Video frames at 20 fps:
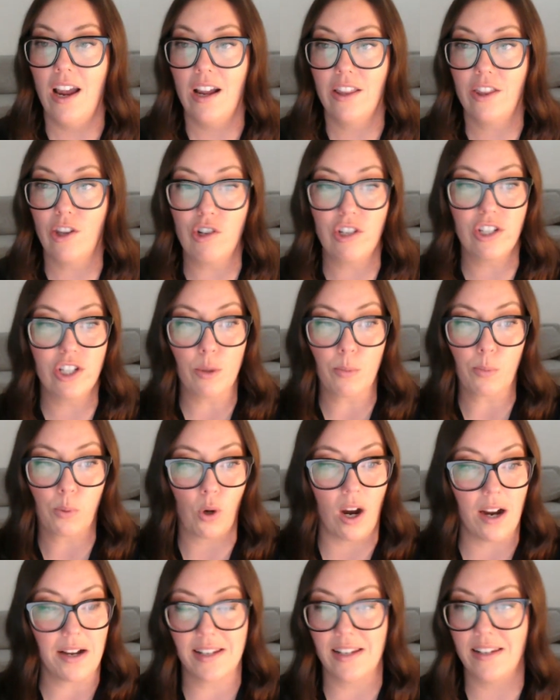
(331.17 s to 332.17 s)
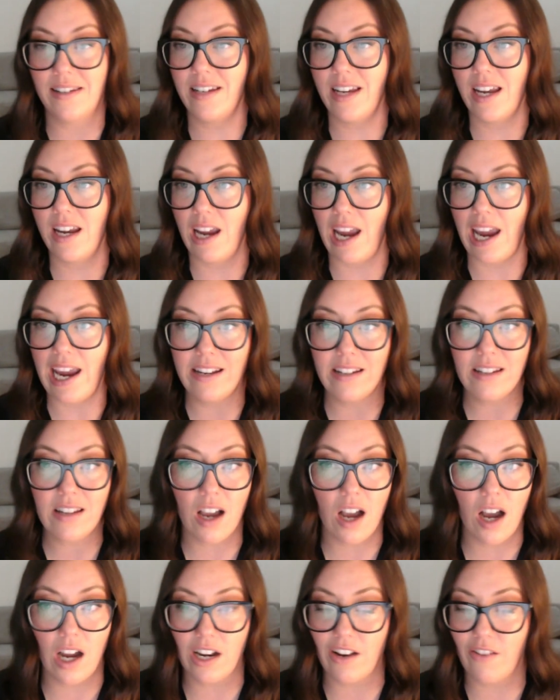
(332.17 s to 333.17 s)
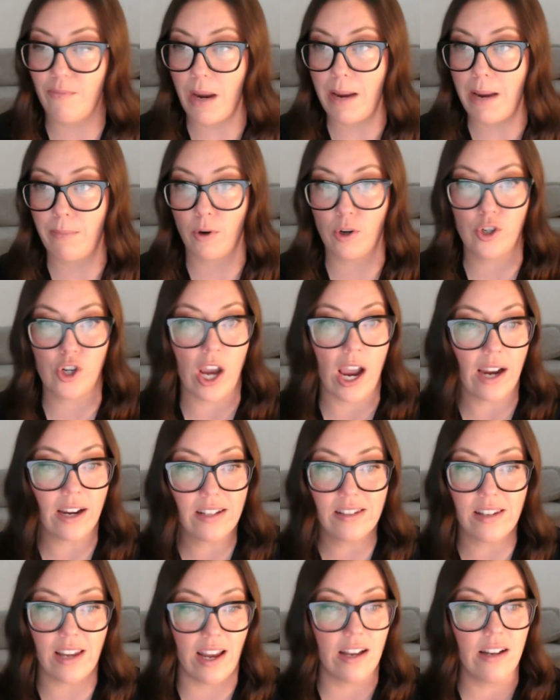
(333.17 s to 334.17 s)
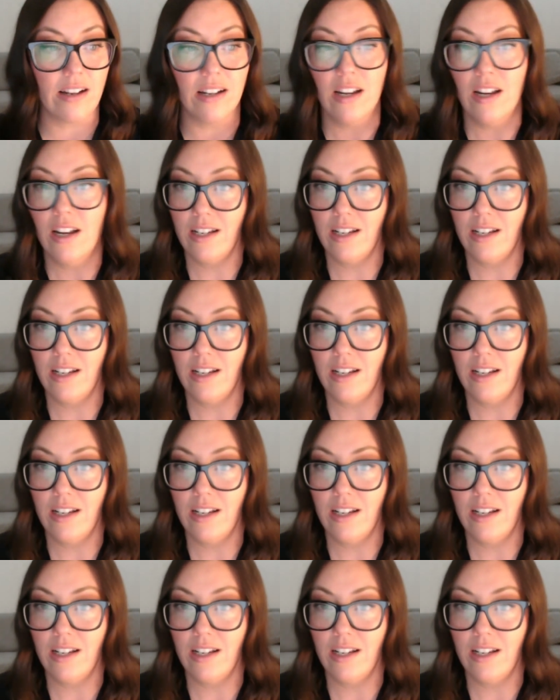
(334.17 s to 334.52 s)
they're still processing a ton of paper checks and